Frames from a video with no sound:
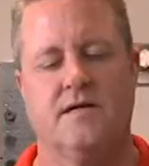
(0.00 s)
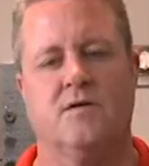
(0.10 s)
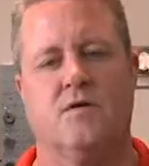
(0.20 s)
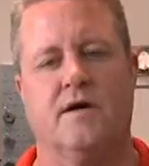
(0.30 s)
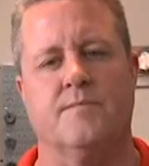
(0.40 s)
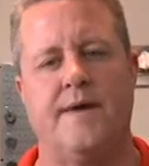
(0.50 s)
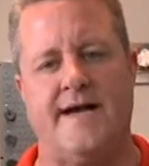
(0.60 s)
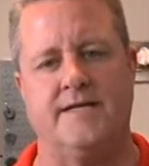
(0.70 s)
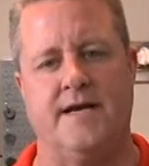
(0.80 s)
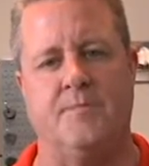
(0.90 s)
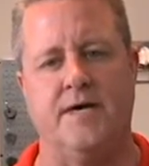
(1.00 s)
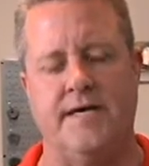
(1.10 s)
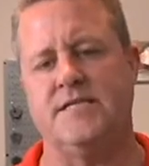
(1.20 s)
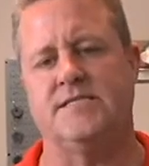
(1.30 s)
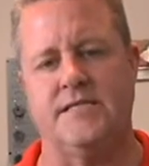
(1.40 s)
Welcome back to
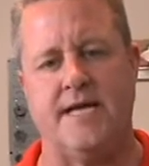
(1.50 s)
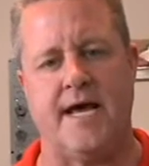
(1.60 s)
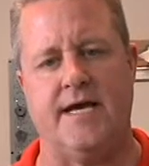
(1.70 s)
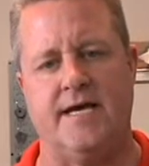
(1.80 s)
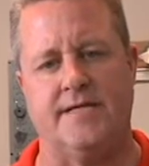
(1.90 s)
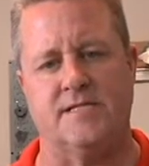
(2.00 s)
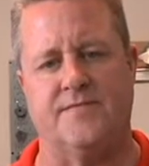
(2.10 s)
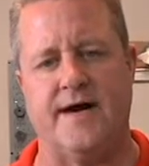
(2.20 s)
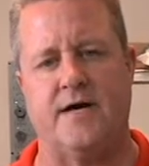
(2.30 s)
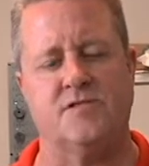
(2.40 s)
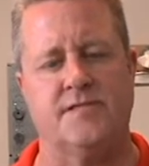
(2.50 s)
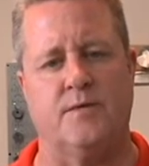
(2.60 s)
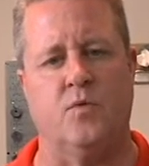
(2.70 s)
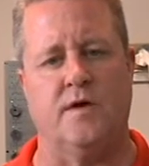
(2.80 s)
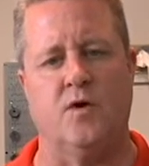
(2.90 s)
MBE. Today it is valve
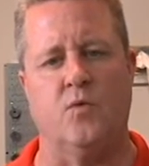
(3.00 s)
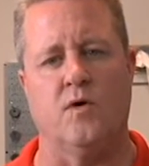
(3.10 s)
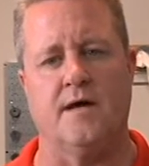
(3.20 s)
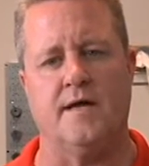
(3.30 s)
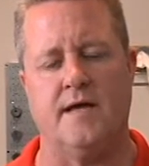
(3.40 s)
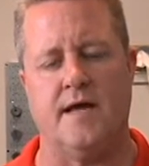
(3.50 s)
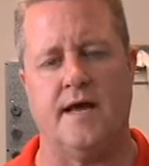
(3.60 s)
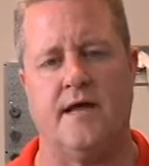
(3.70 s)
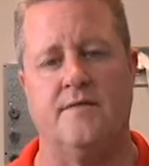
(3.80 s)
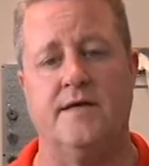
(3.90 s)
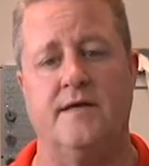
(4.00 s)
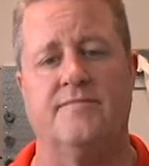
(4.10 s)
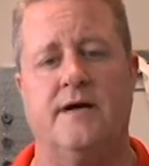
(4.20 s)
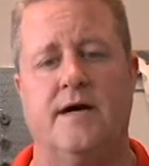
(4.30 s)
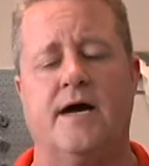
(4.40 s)
stem 101 and the
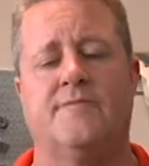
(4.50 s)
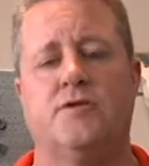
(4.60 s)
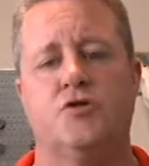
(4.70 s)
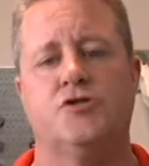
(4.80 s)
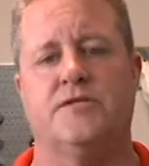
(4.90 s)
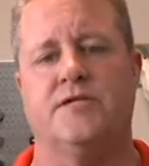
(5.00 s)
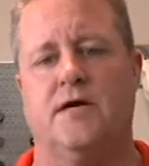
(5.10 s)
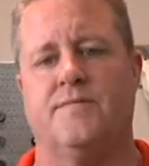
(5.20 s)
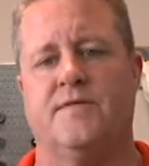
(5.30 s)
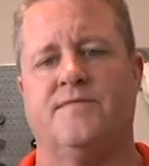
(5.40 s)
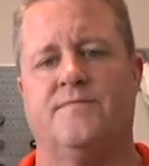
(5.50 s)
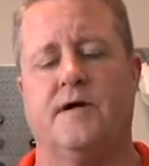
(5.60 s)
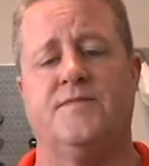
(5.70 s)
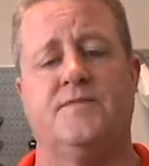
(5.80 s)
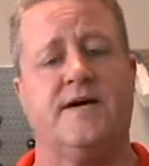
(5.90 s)
ev evolution of the,
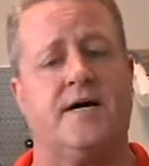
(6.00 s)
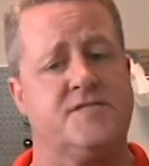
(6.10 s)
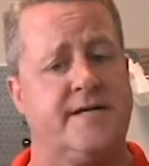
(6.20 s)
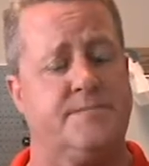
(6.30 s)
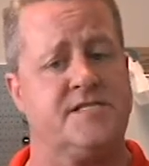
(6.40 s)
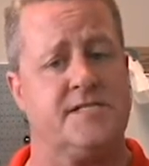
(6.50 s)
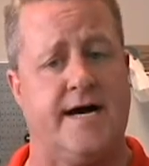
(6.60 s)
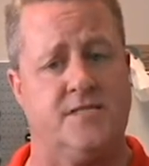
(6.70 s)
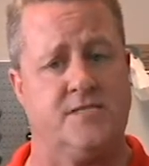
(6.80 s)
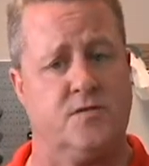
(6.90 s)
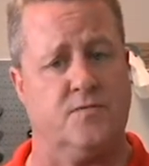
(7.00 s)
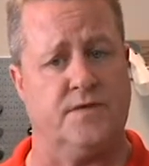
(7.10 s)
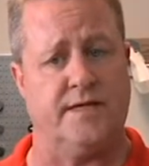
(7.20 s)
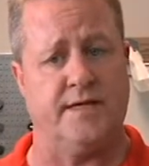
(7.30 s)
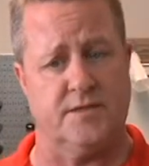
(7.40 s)
of the valve stem sizes over
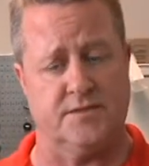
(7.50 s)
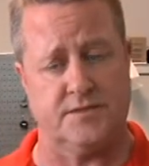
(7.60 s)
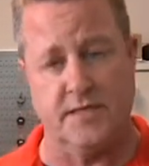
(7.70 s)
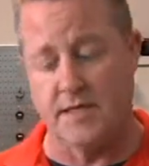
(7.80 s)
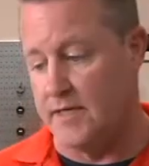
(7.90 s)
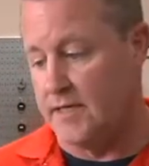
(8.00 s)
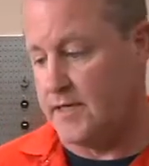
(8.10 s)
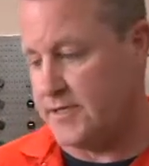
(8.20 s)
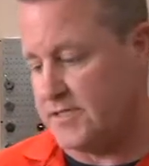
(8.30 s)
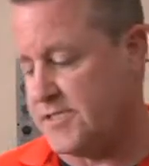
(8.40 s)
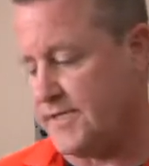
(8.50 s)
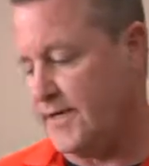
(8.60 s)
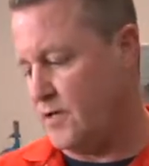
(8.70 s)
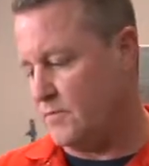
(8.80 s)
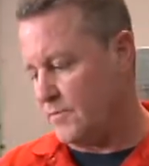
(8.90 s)
the years. And you can see
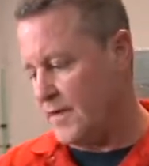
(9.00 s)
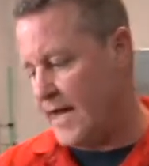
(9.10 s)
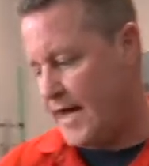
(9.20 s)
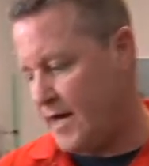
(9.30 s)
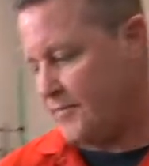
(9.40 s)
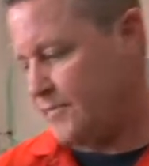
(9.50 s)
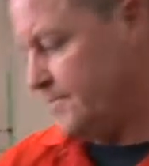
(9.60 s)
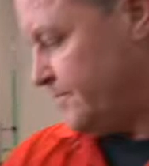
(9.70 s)
here what we have.